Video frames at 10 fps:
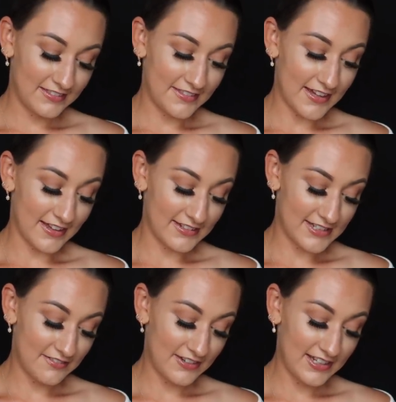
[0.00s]
That
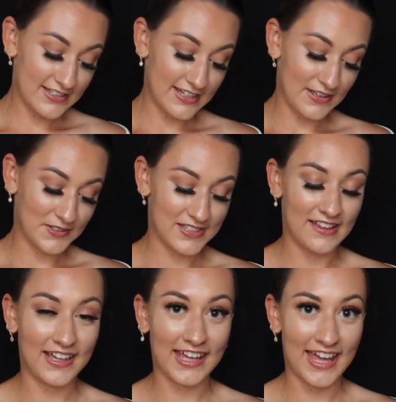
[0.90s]
definitely sounds
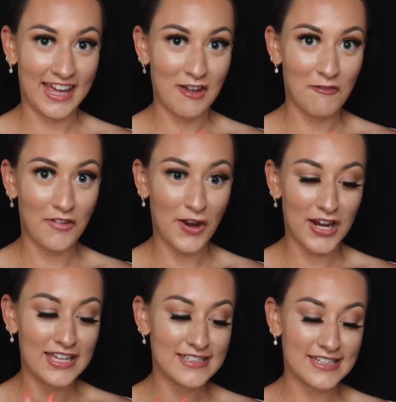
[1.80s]
like a
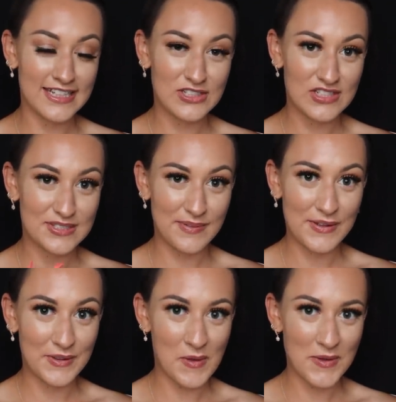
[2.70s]
very delicious
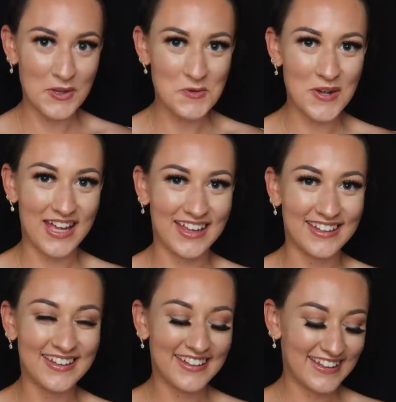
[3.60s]
meal coming your way.
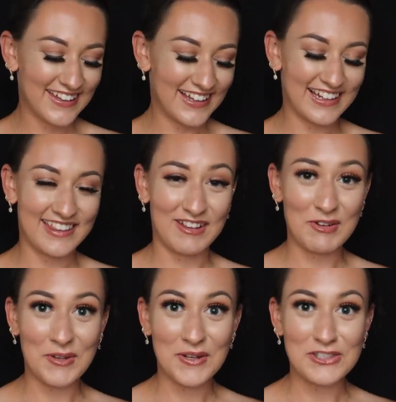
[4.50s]
I think
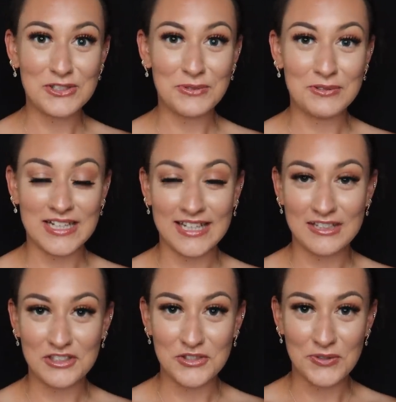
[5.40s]
you're going to really
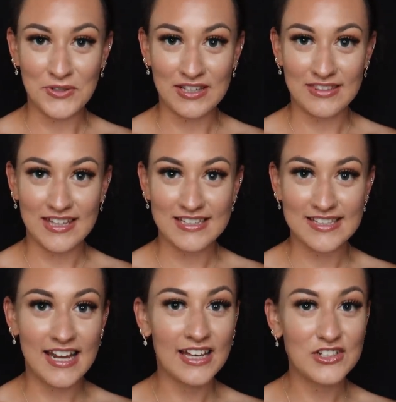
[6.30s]
enjoy the
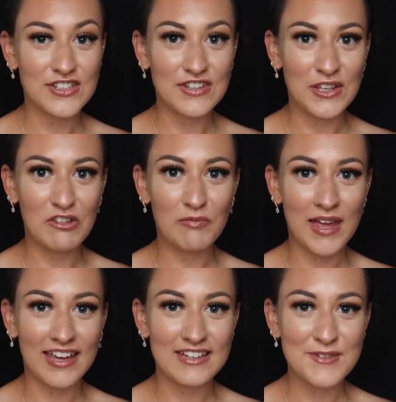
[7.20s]
selection that you've
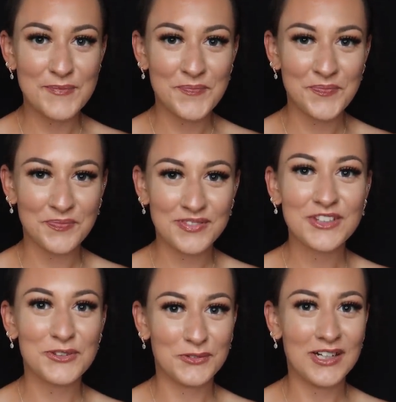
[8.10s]
made.
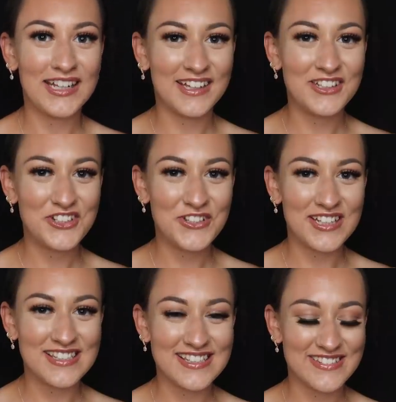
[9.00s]
Really good
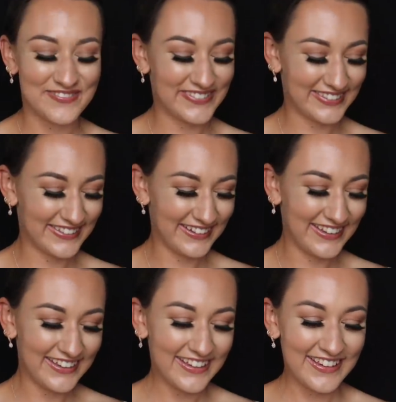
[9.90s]
choice.
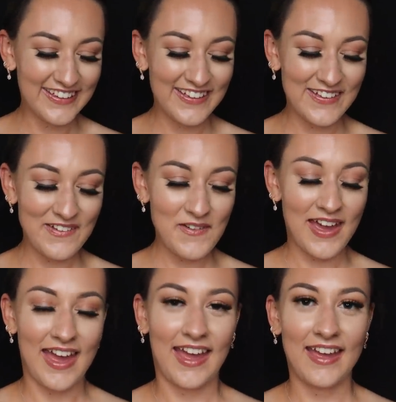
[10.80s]

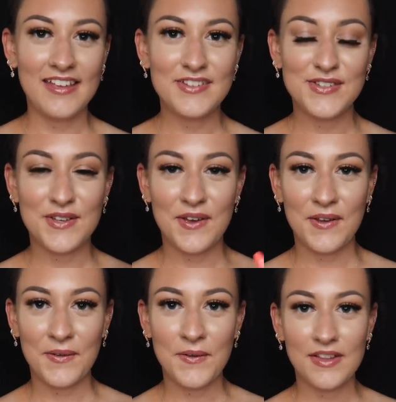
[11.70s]
Okay, so
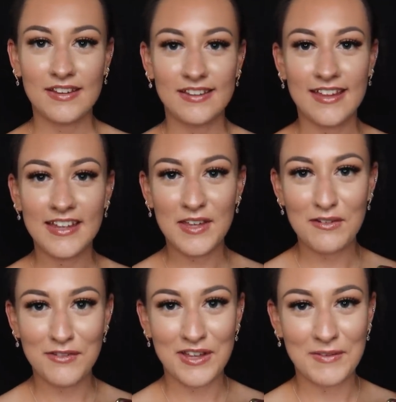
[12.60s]
thank you
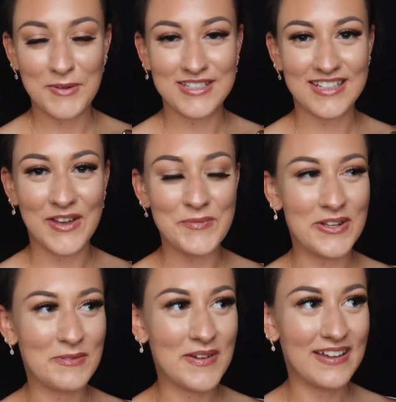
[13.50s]
for putting up with my